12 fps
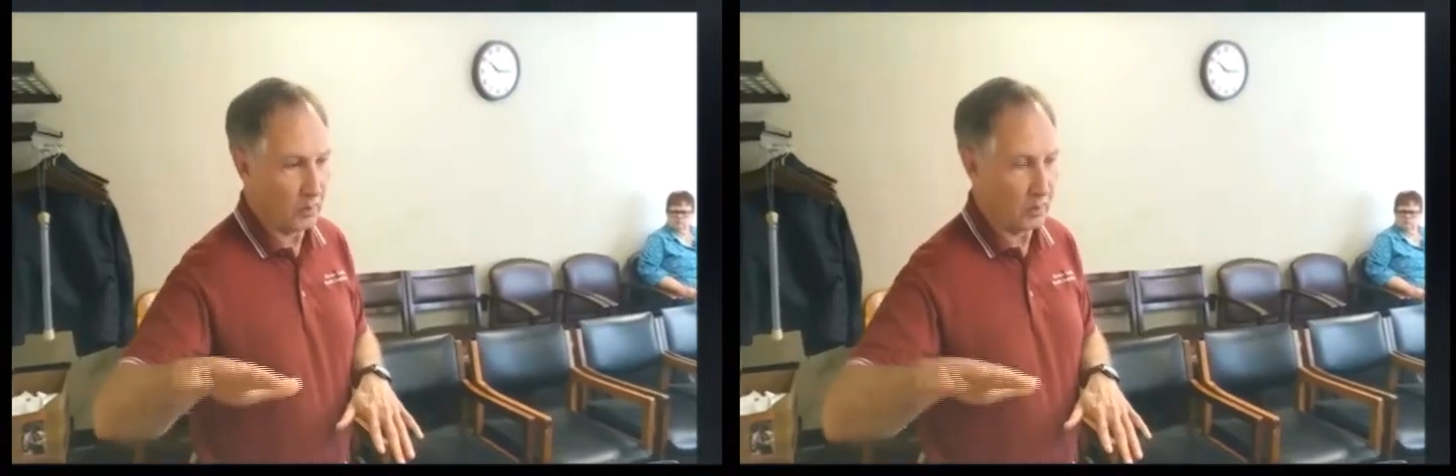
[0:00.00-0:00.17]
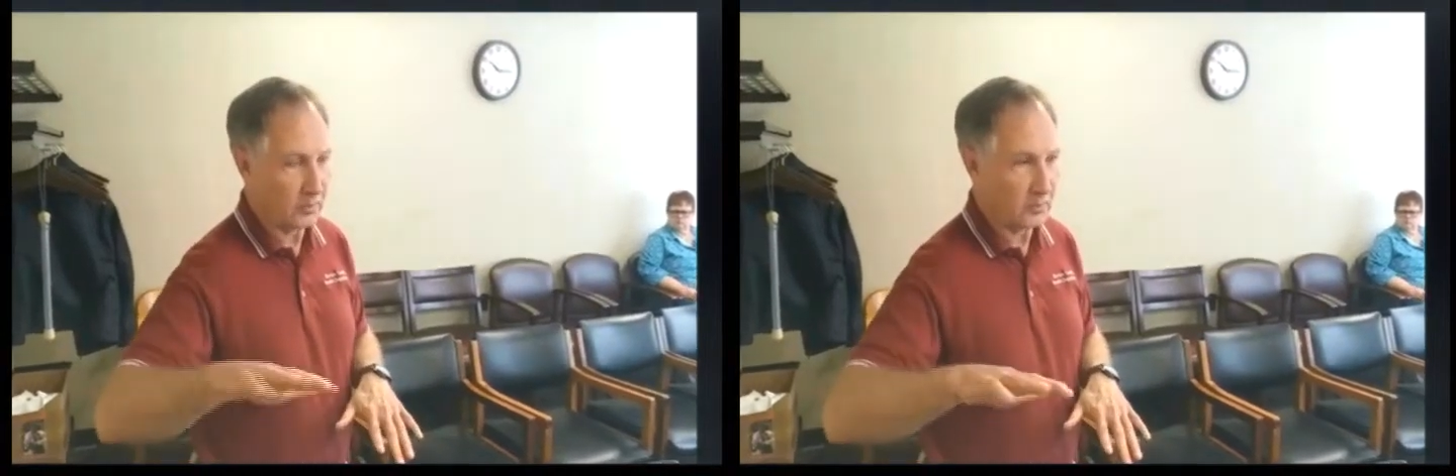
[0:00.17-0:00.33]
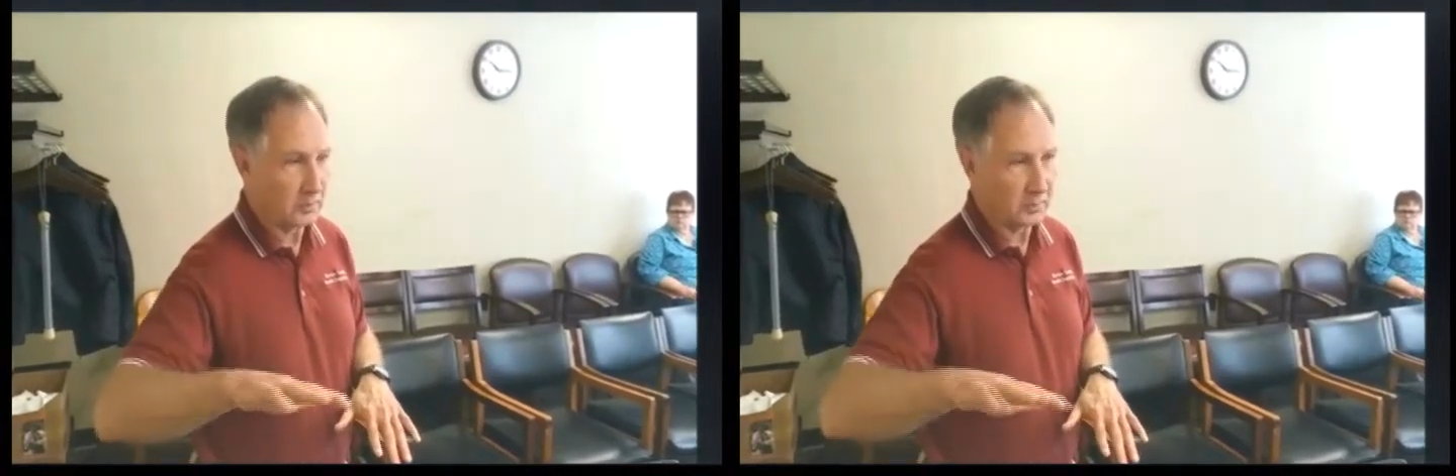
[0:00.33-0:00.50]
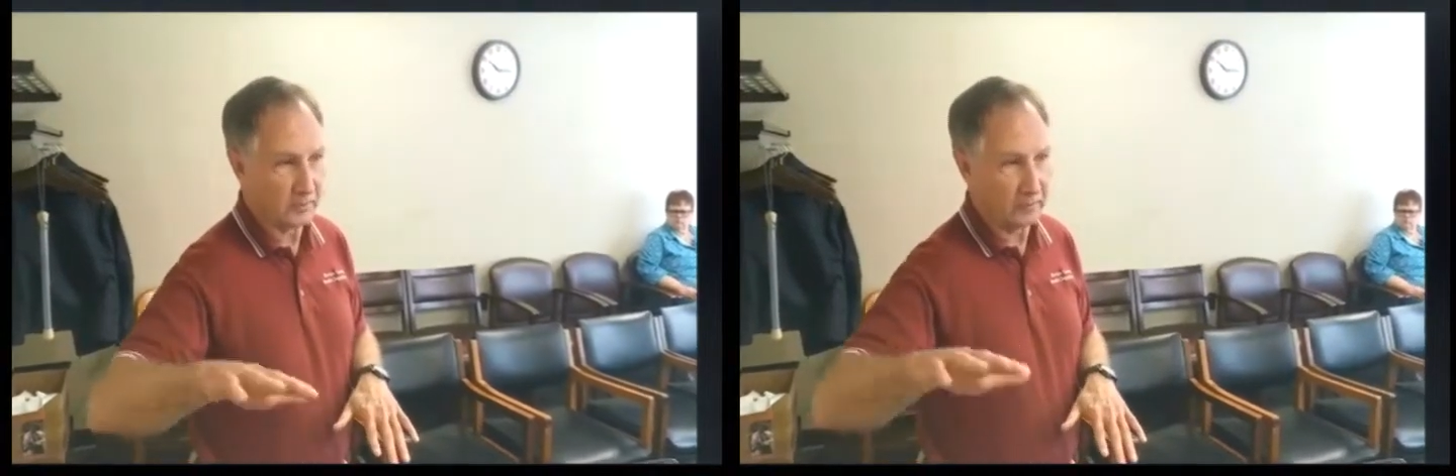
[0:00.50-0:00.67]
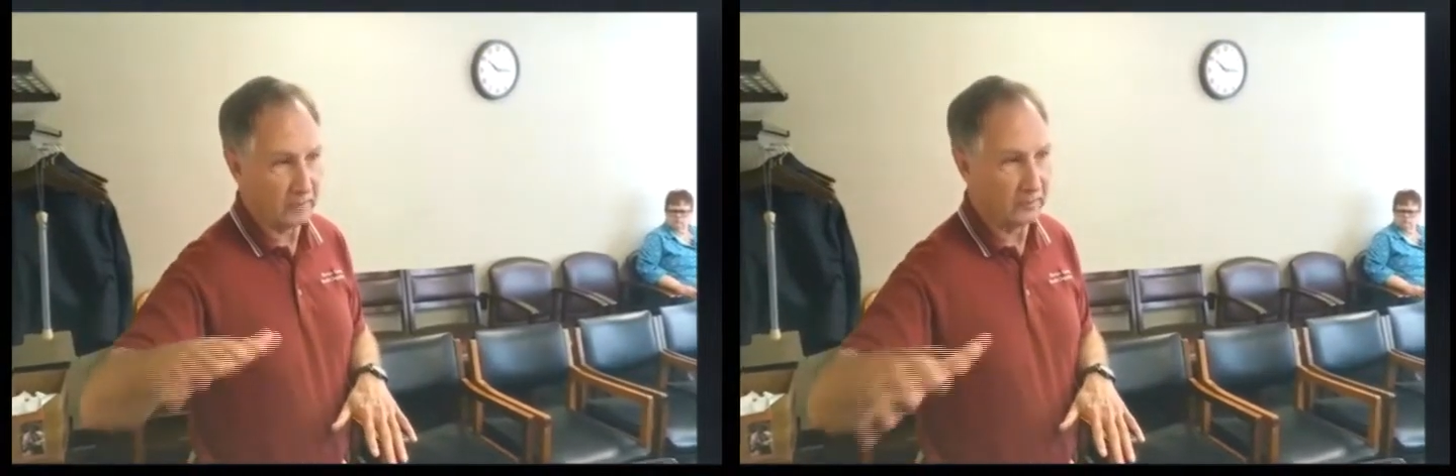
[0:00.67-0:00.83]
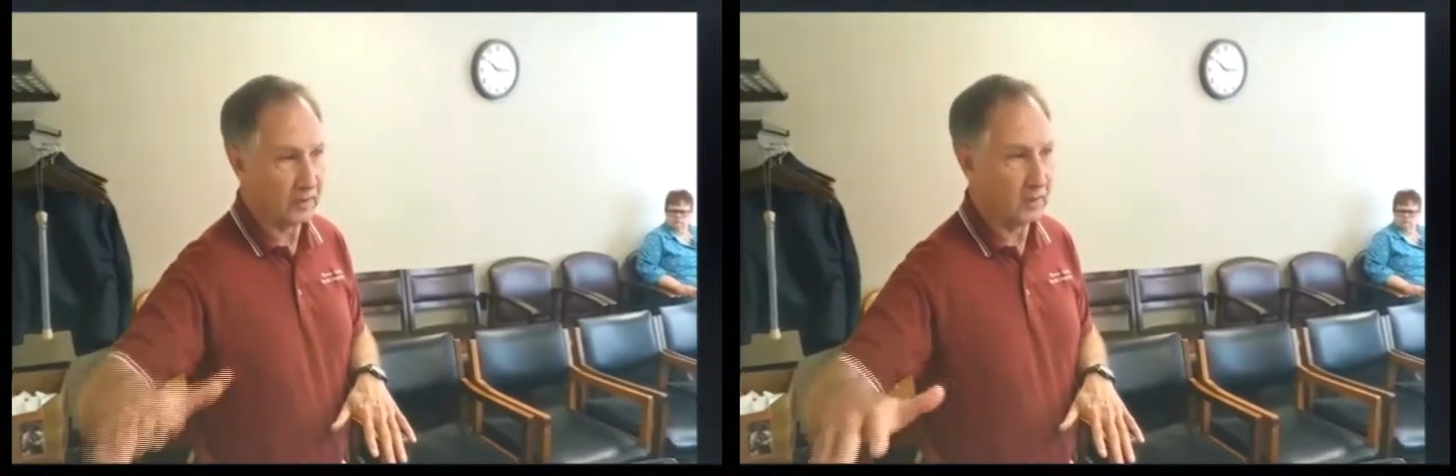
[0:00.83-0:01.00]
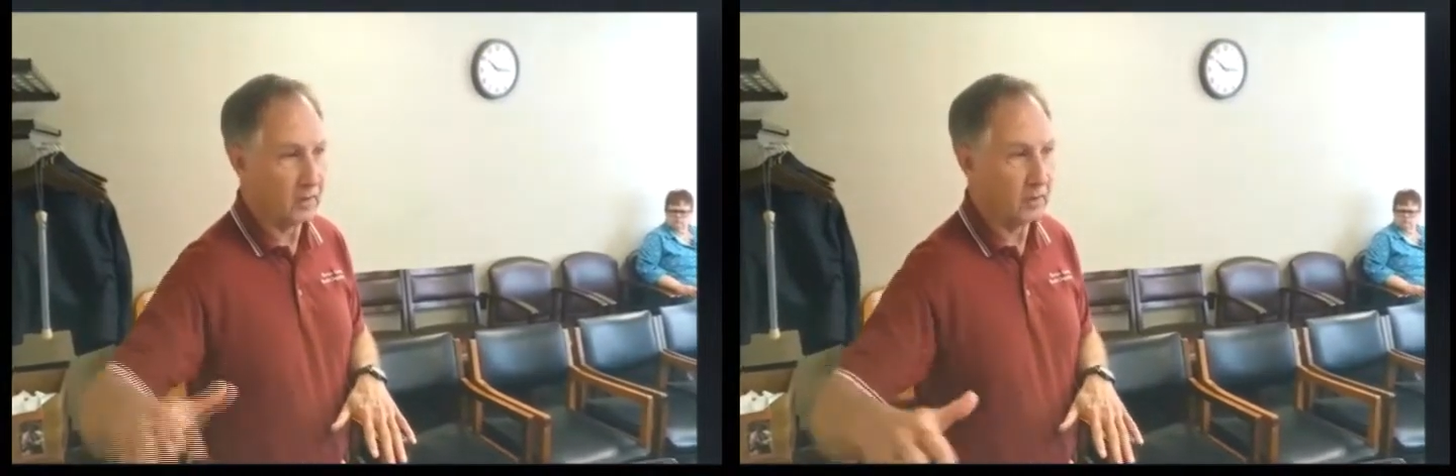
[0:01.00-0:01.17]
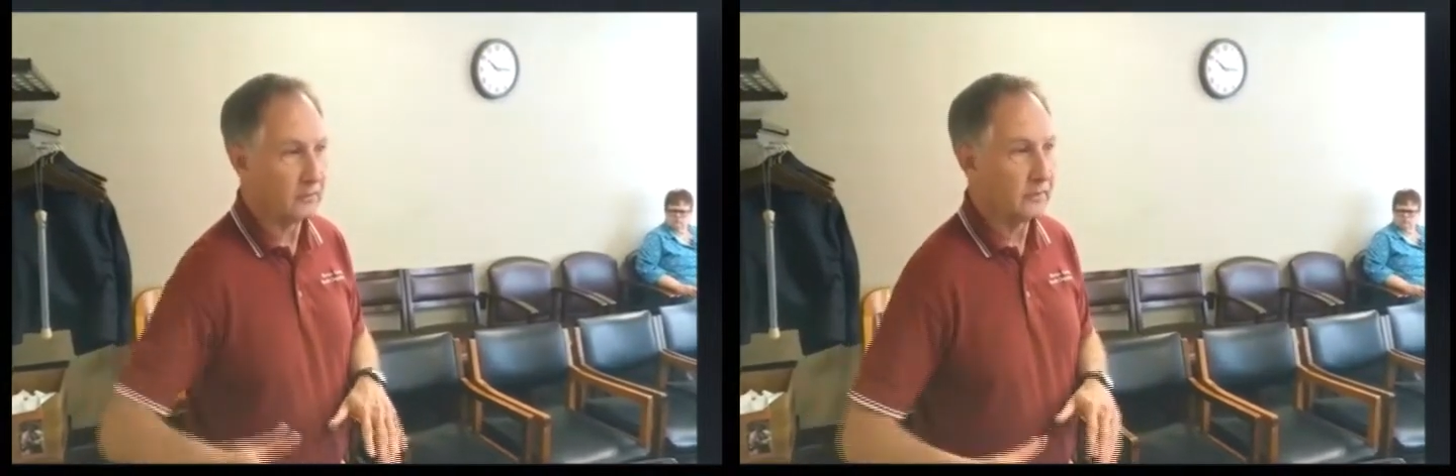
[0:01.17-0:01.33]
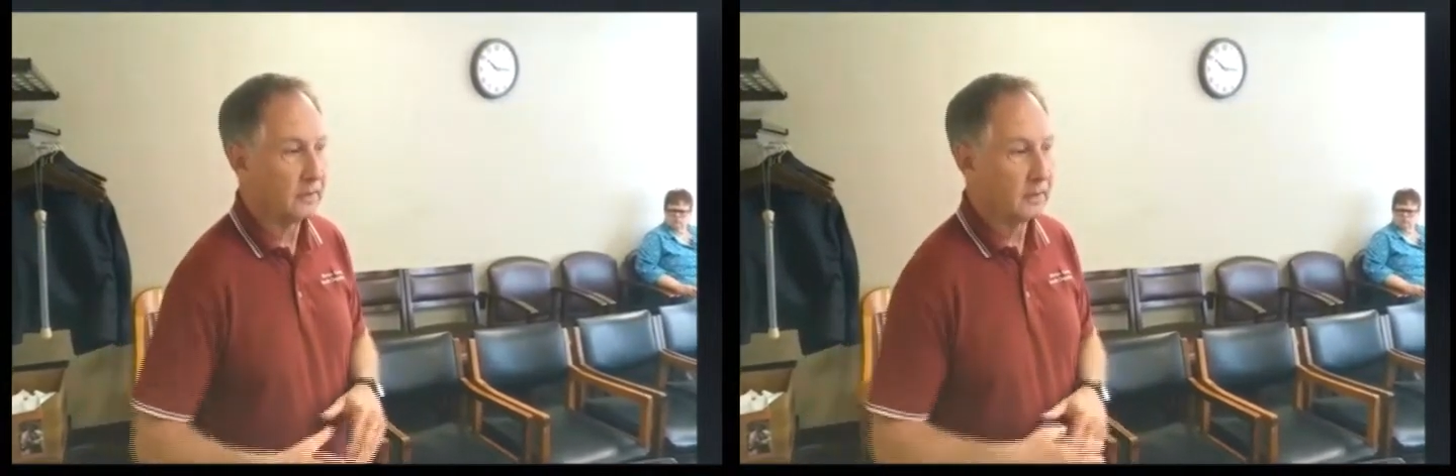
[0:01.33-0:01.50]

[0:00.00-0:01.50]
are in terms of leveling off.